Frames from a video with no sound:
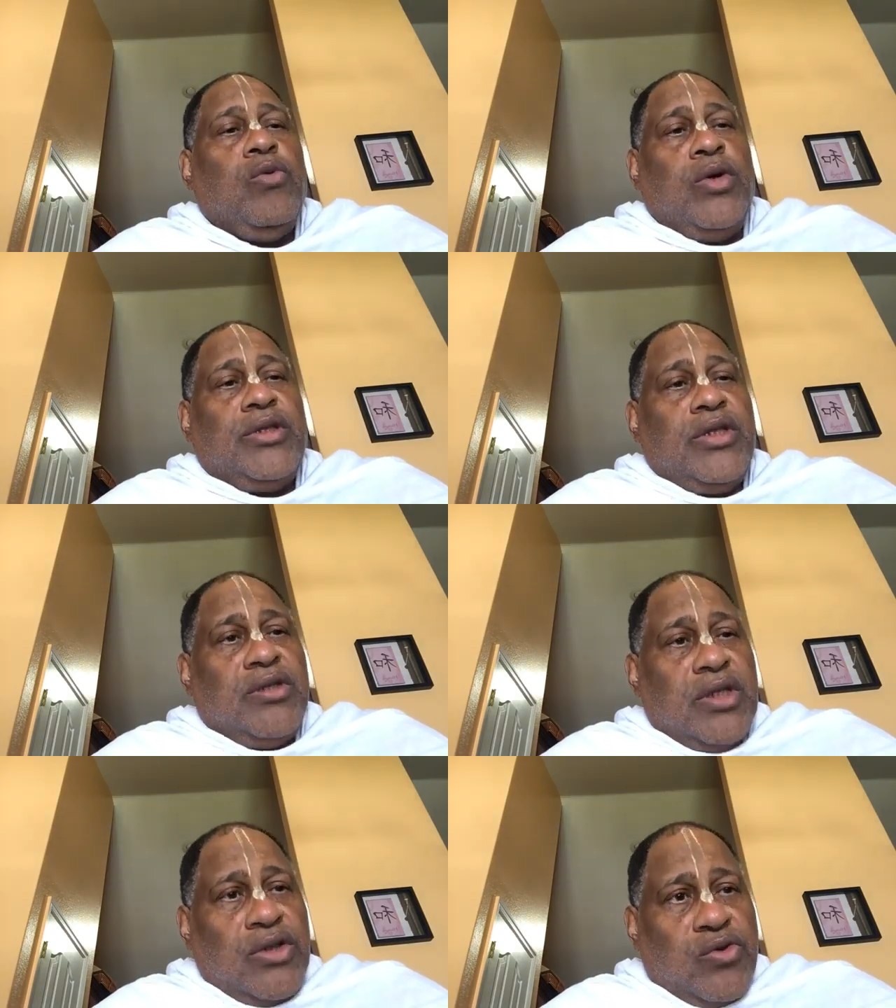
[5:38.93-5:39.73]
What
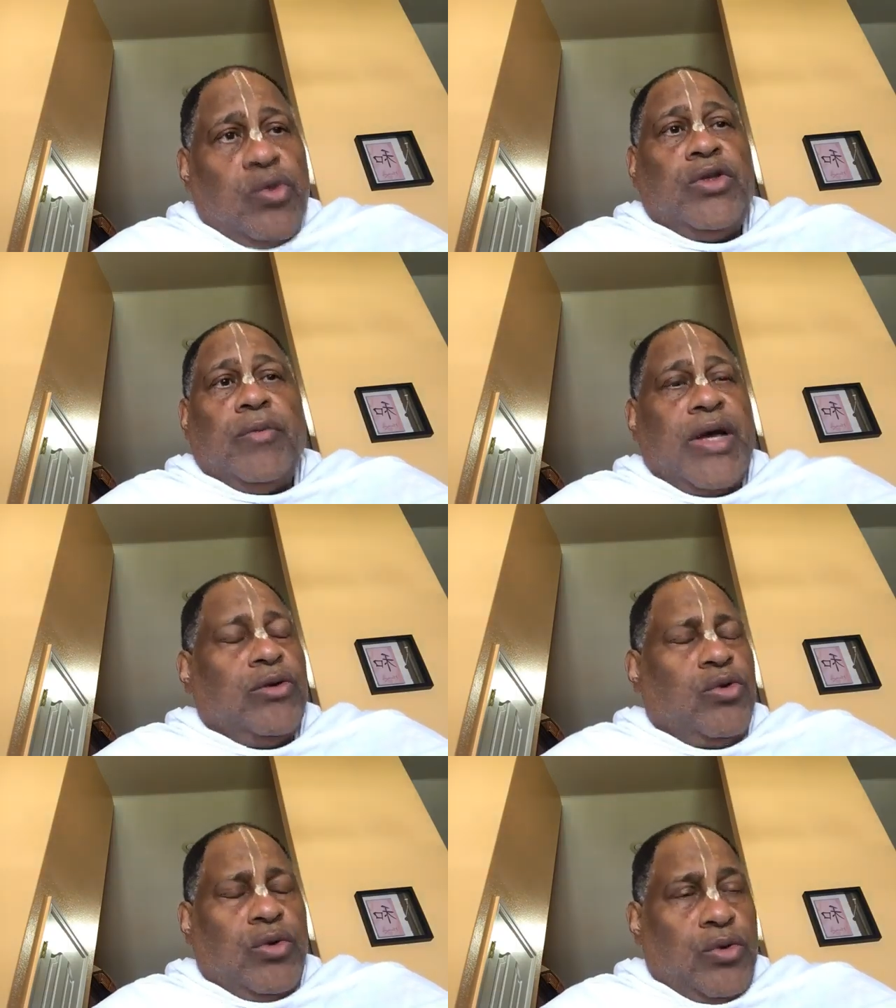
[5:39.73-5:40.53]
is the truth
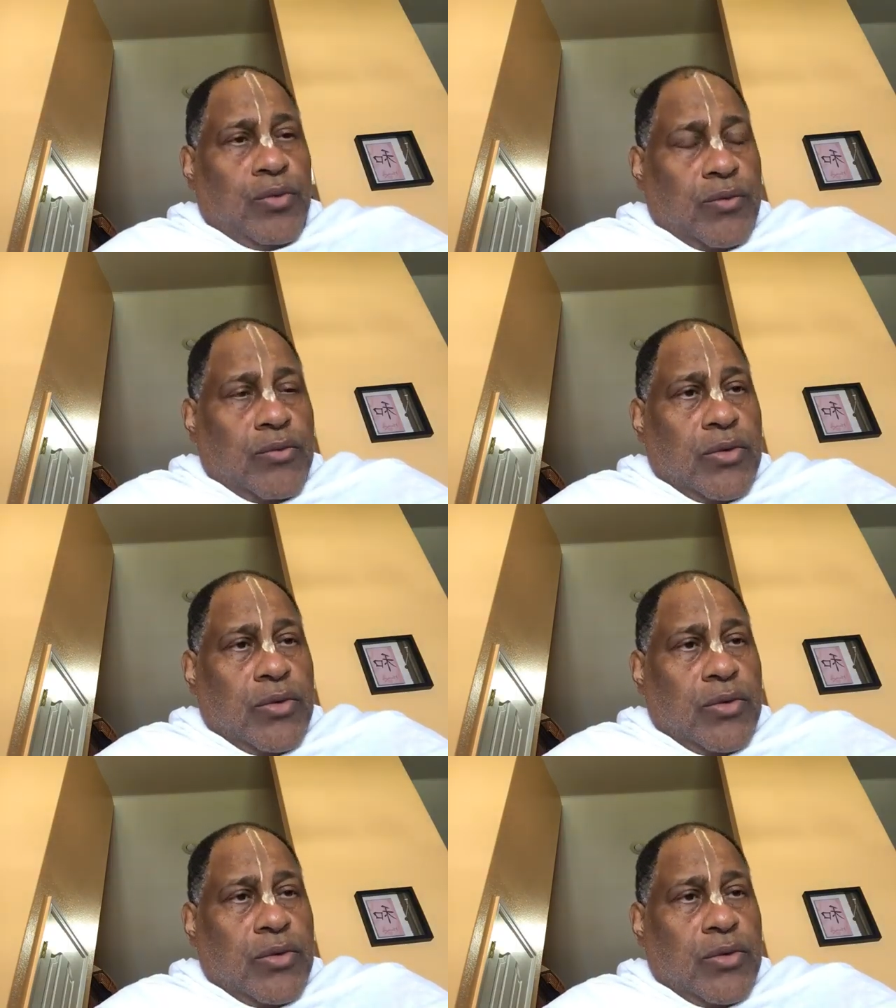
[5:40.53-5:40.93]
about Guru?